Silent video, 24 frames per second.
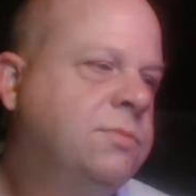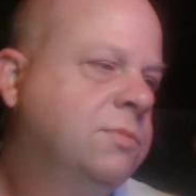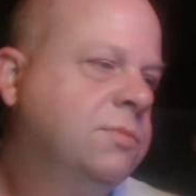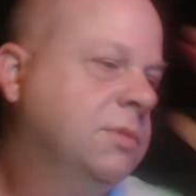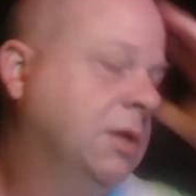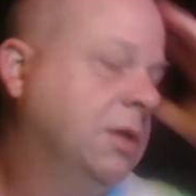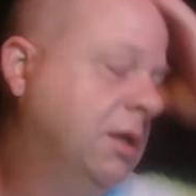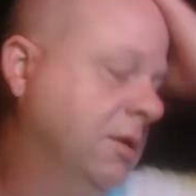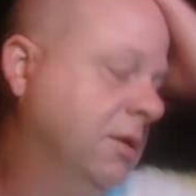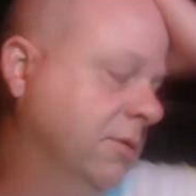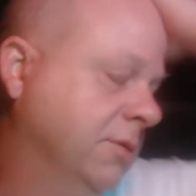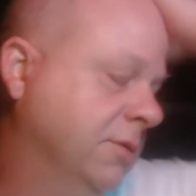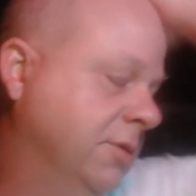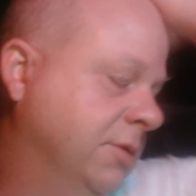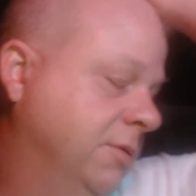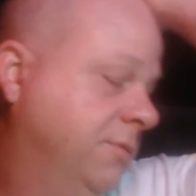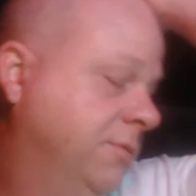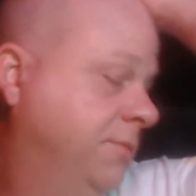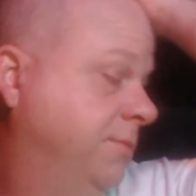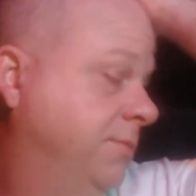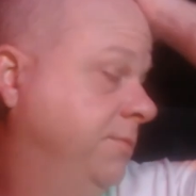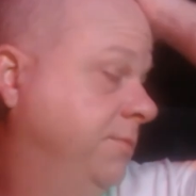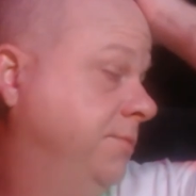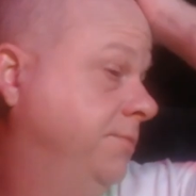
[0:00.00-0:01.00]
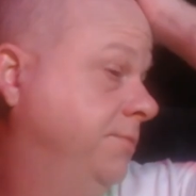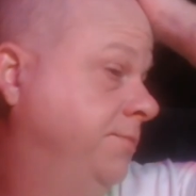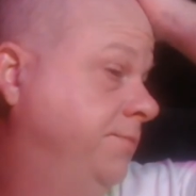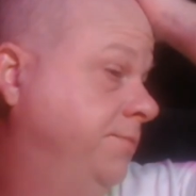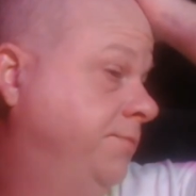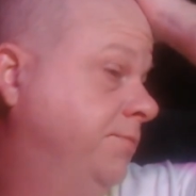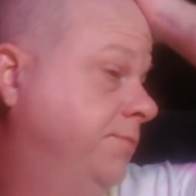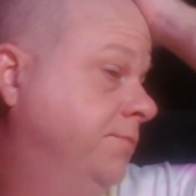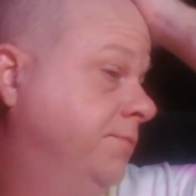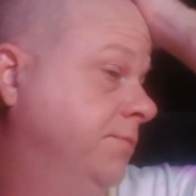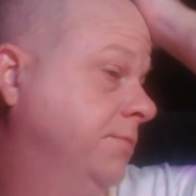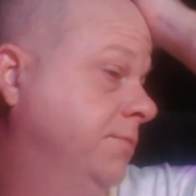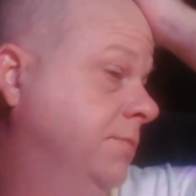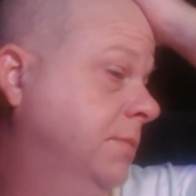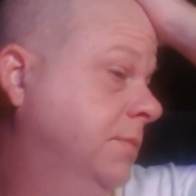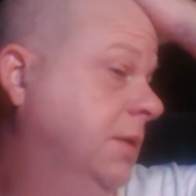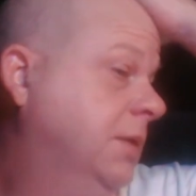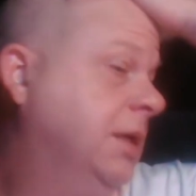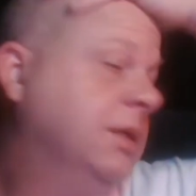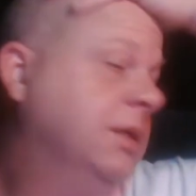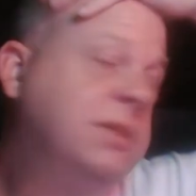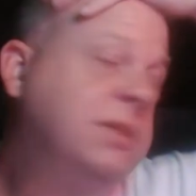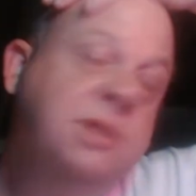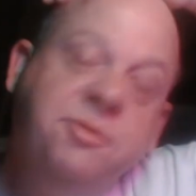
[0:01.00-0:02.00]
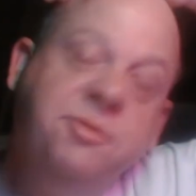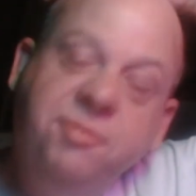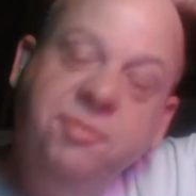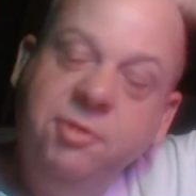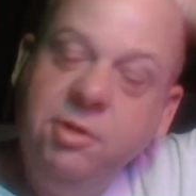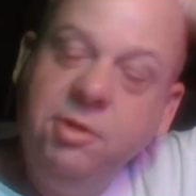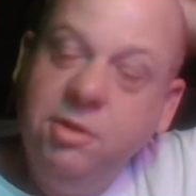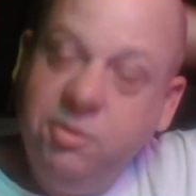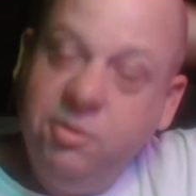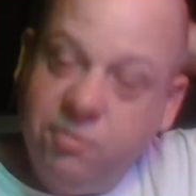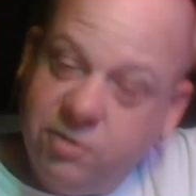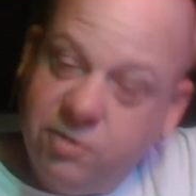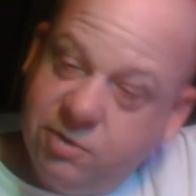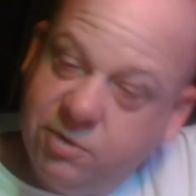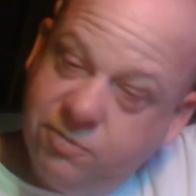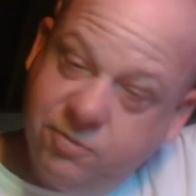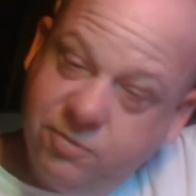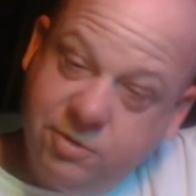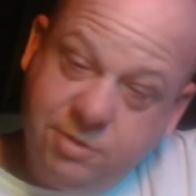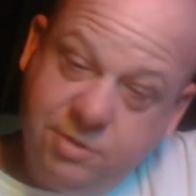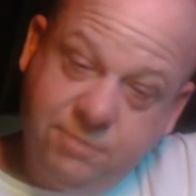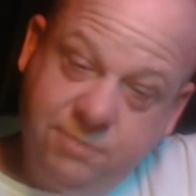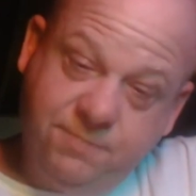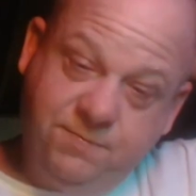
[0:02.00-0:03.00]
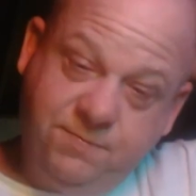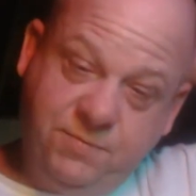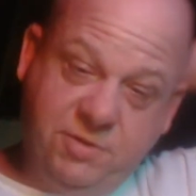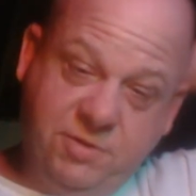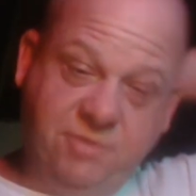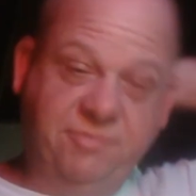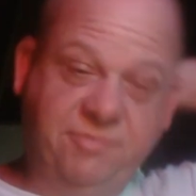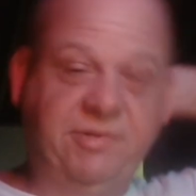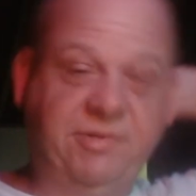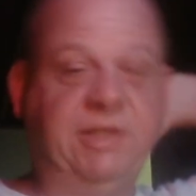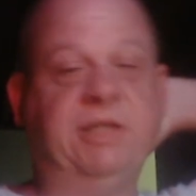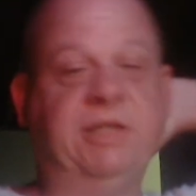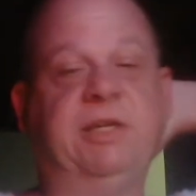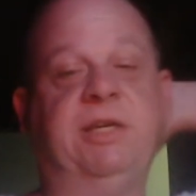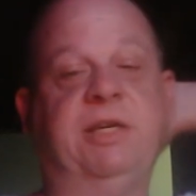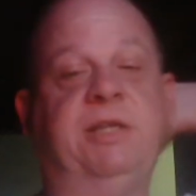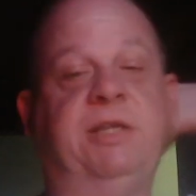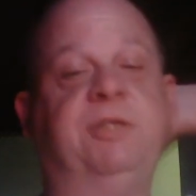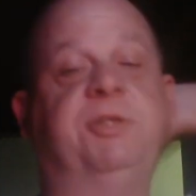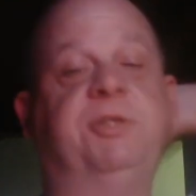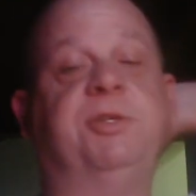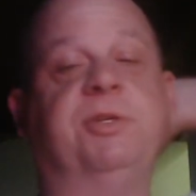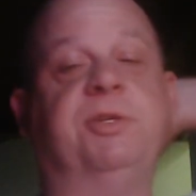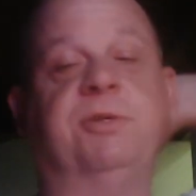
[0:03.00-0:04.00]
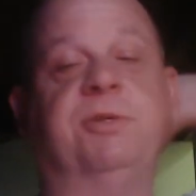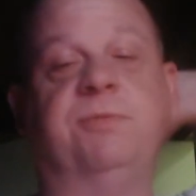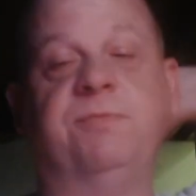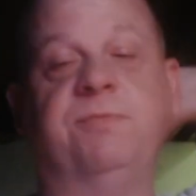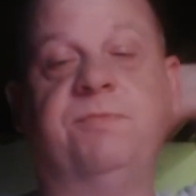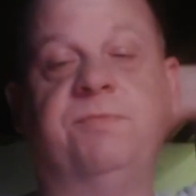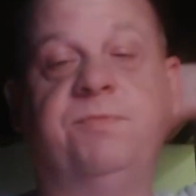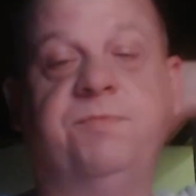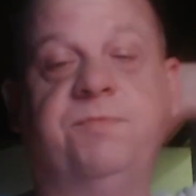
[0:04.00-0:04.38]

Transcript: I don't know. I definitely want a vacation